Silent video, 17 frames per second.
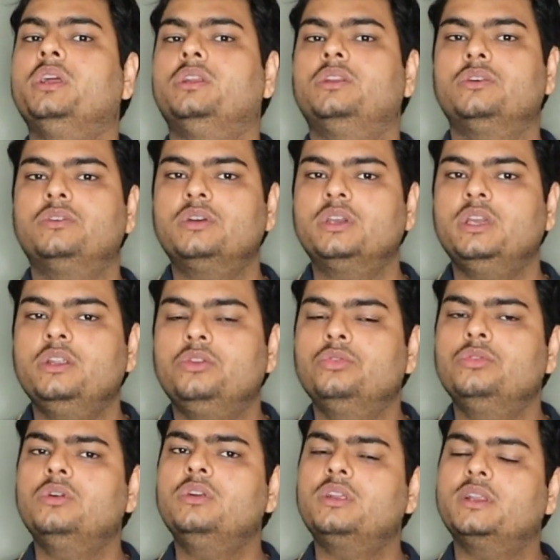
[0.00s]
point. Okay,
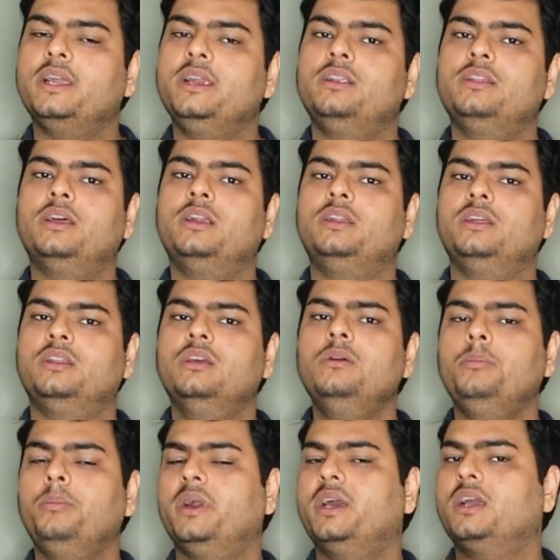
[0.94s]
do not write that in
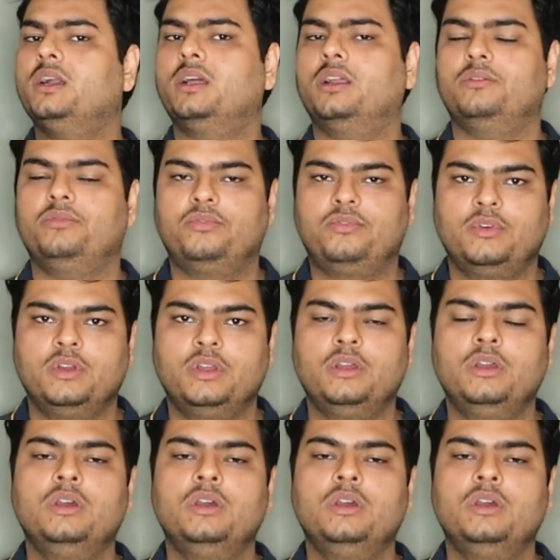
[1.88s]
a paragraph.